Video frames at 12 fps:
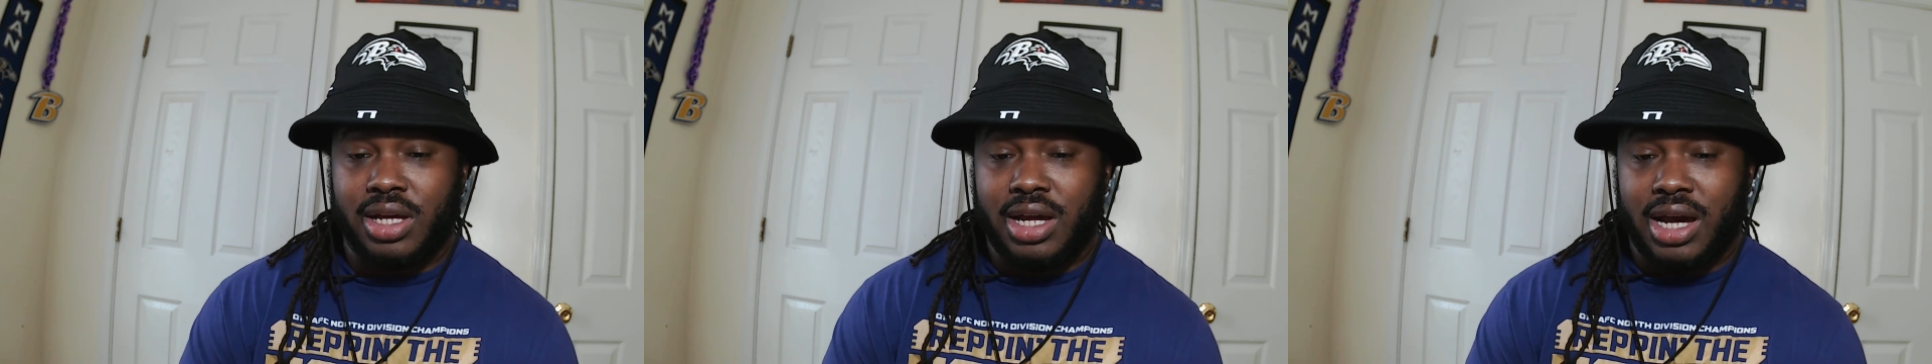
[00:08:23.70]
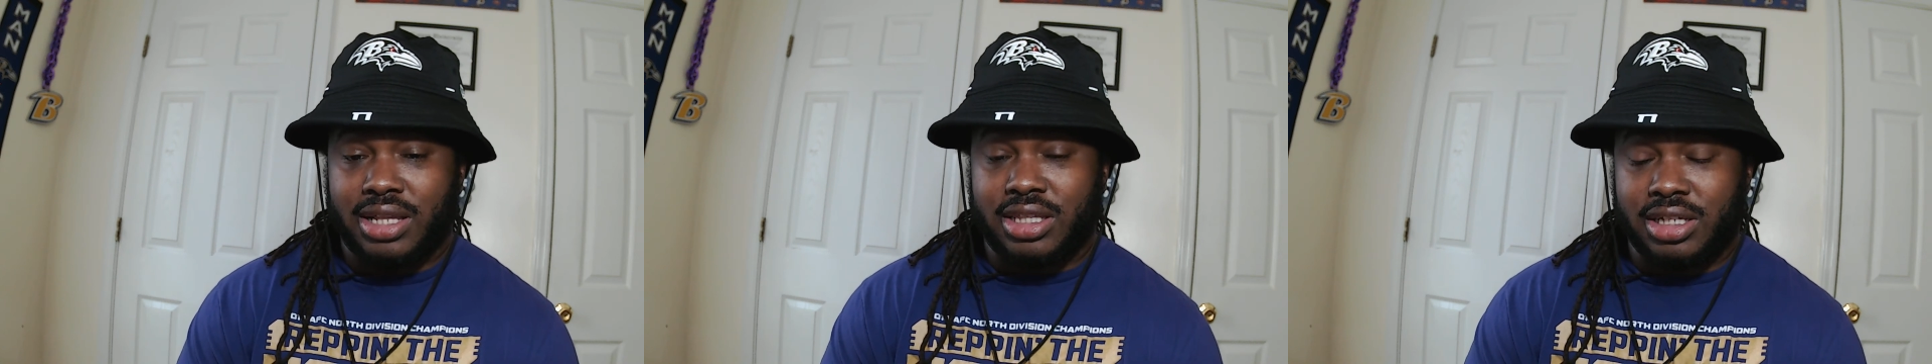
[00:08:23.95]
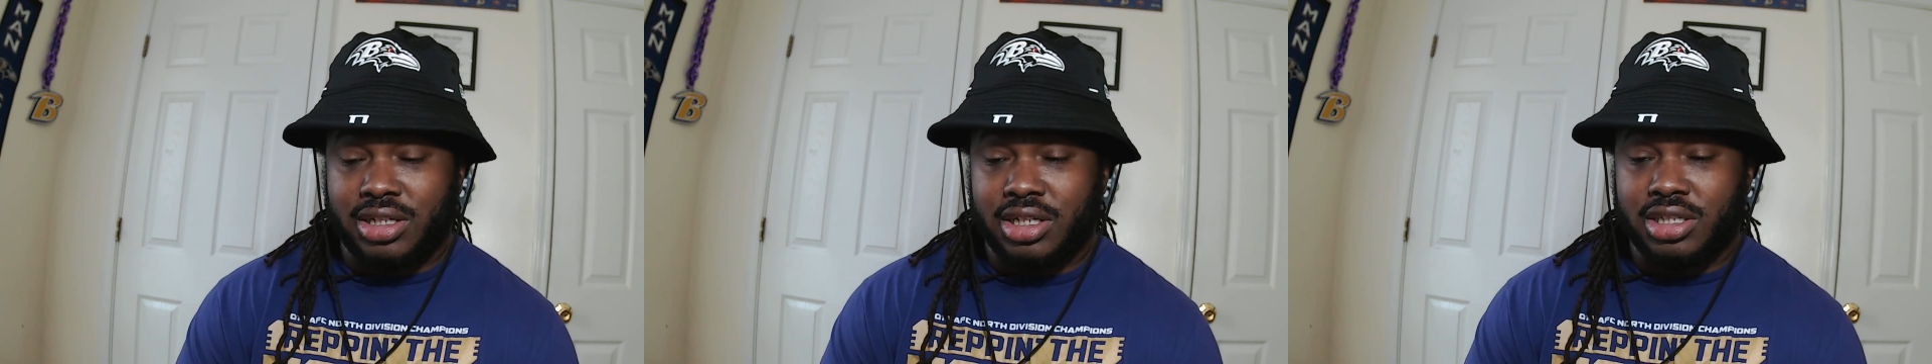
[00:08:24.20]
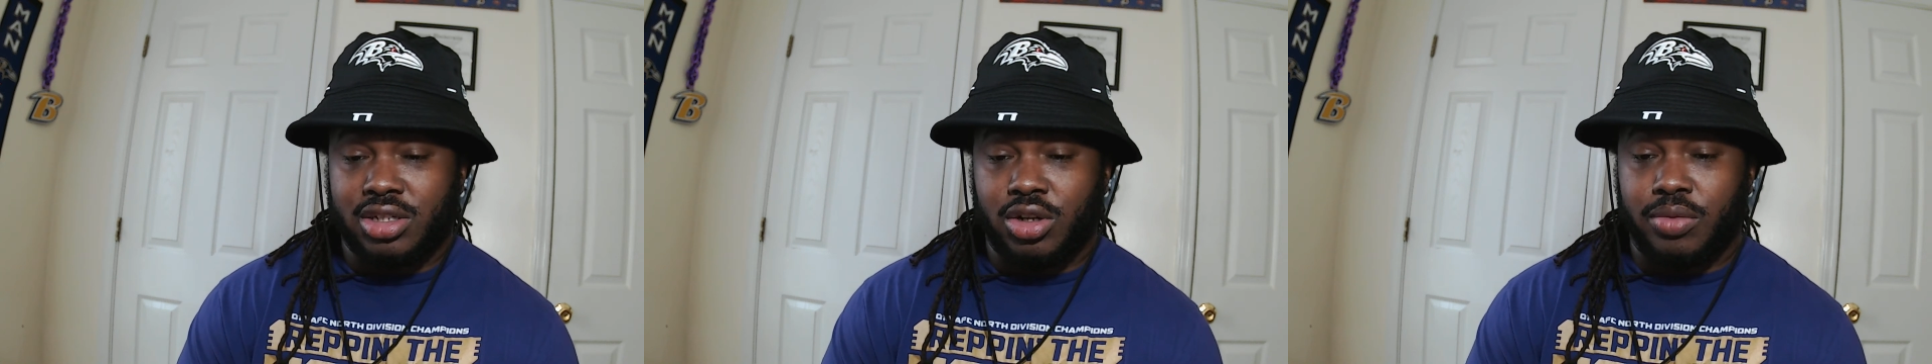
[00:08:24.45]
I think
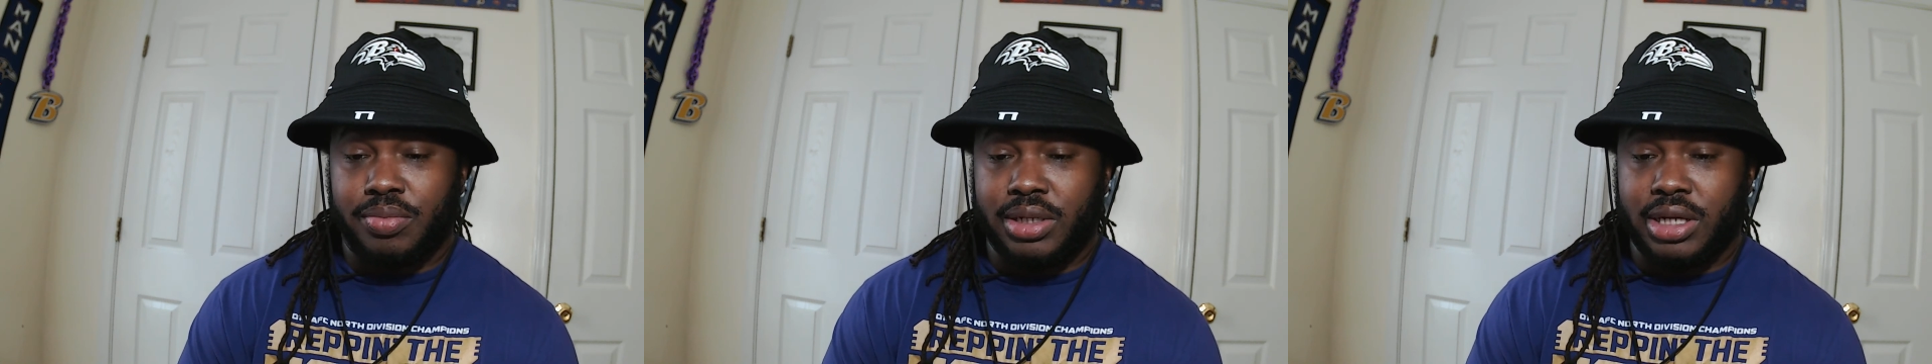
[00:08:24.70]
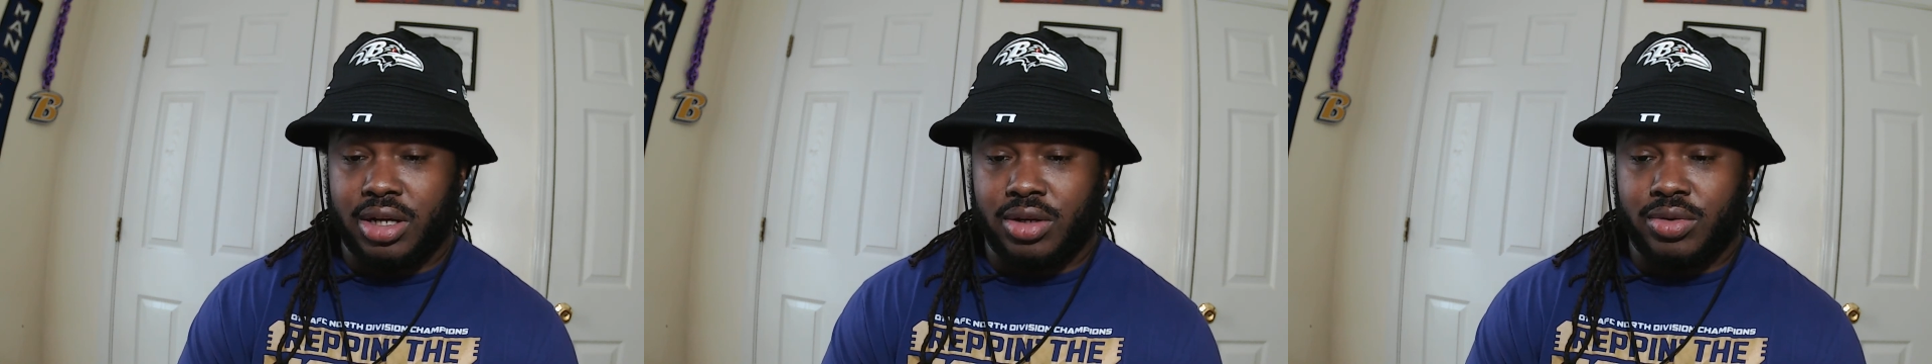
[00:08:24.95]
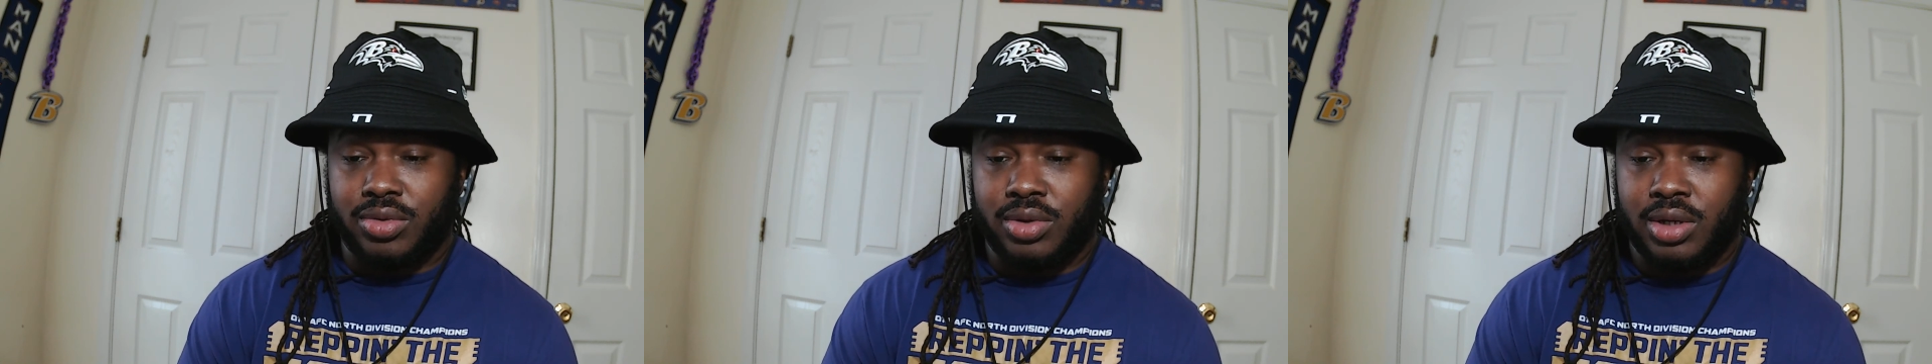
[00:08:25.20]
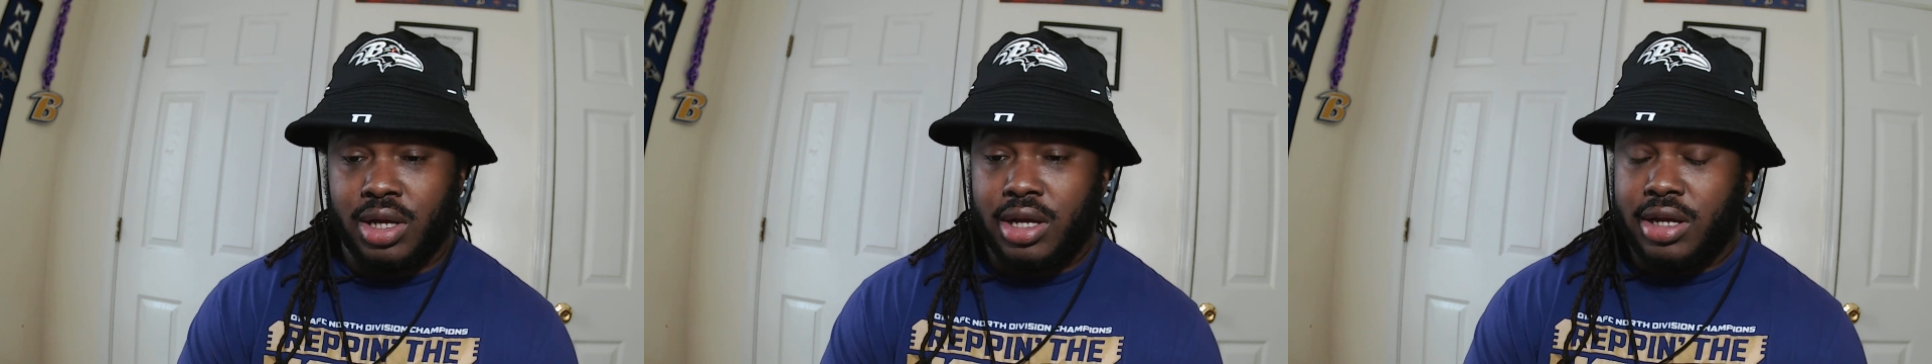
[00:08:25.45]
Gus going to be gone.
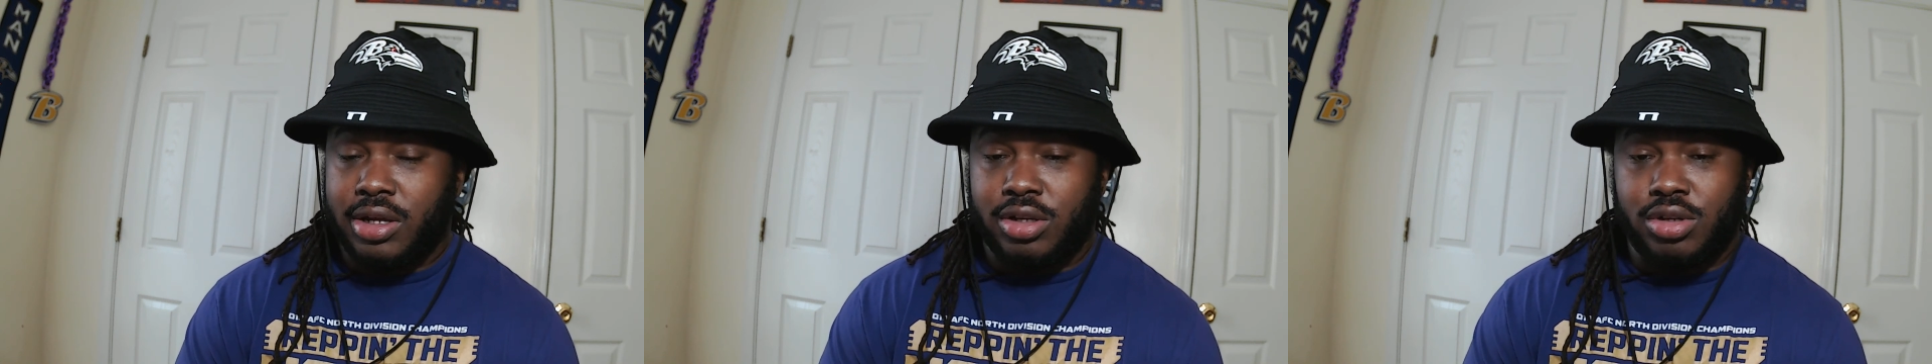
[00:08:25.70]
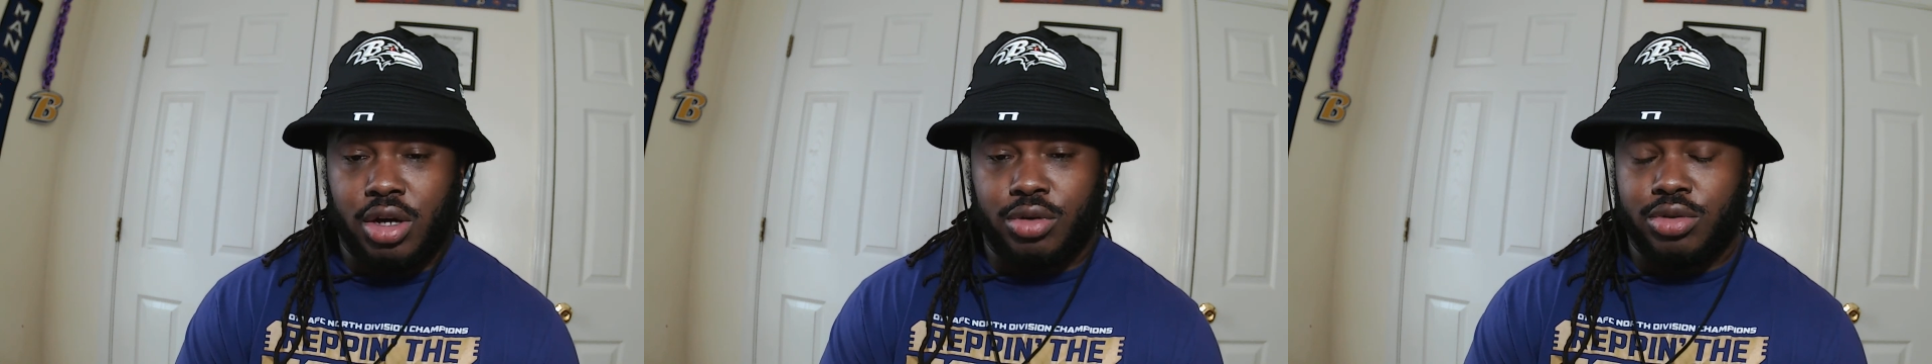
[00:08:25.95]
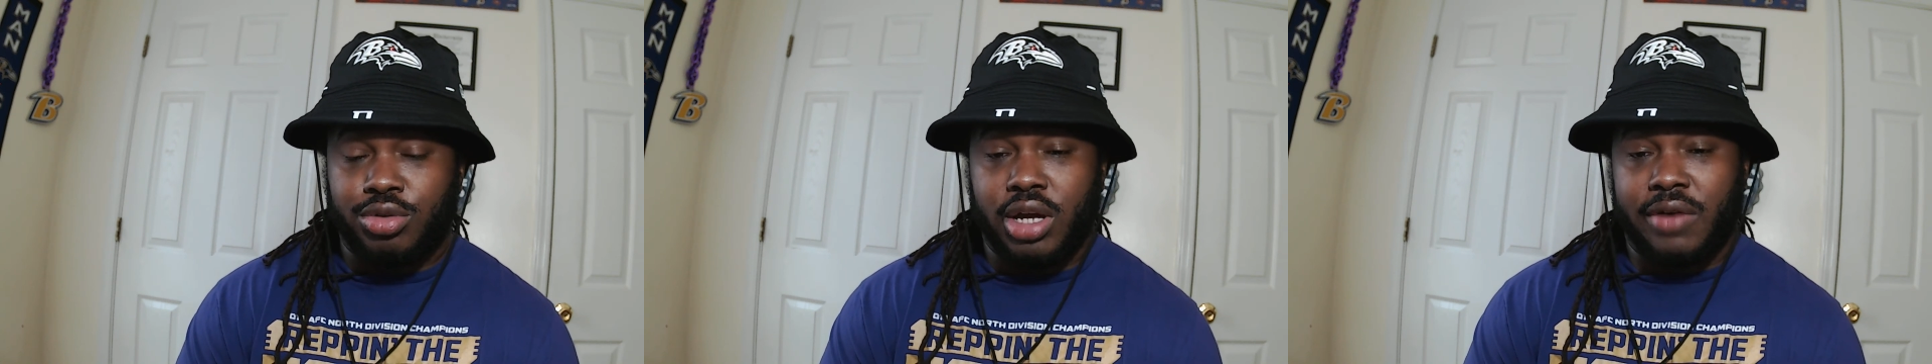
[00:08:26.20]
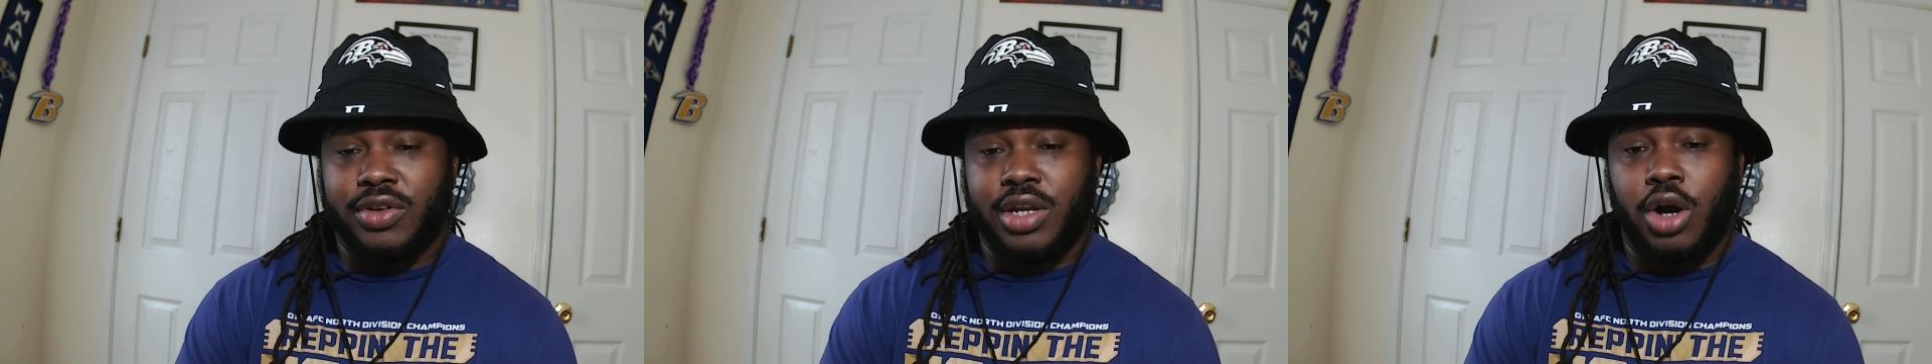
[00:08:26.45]
You know, you
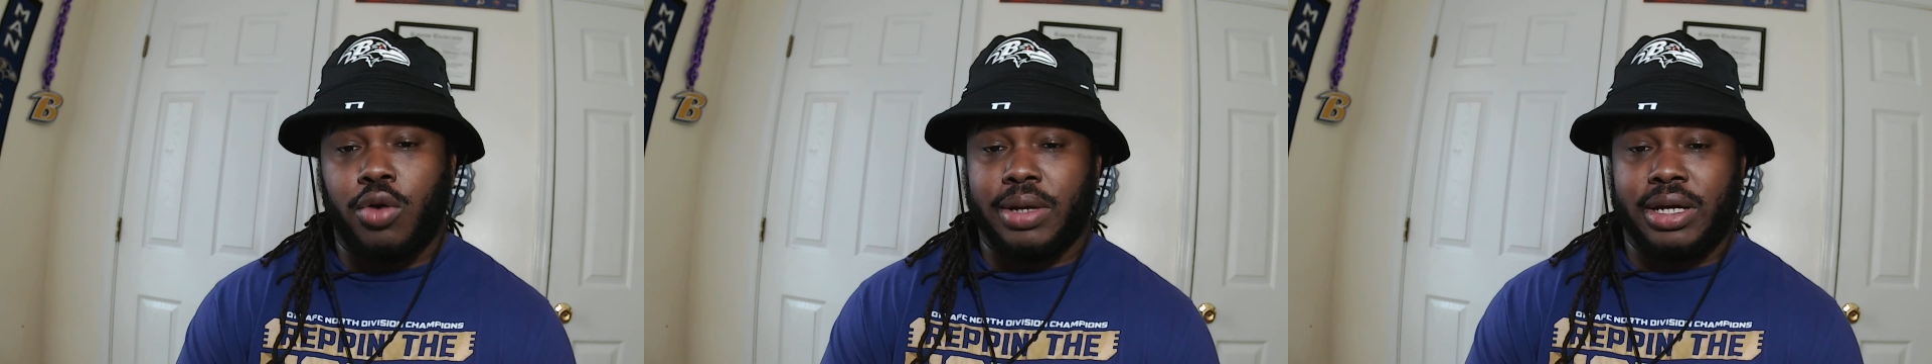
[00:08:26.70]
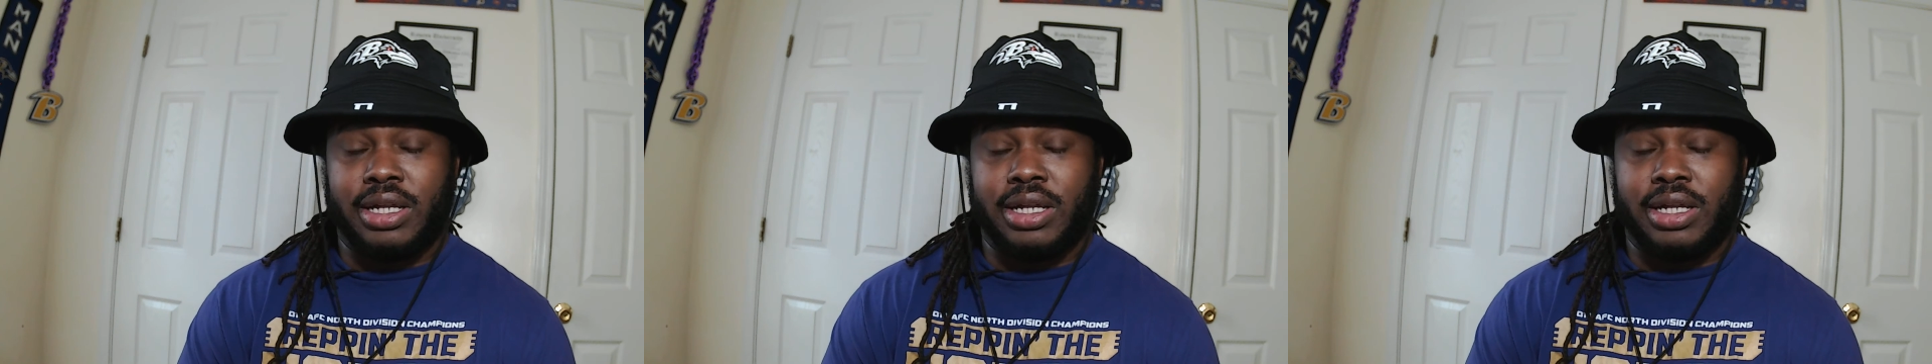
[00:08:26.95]
never know, man.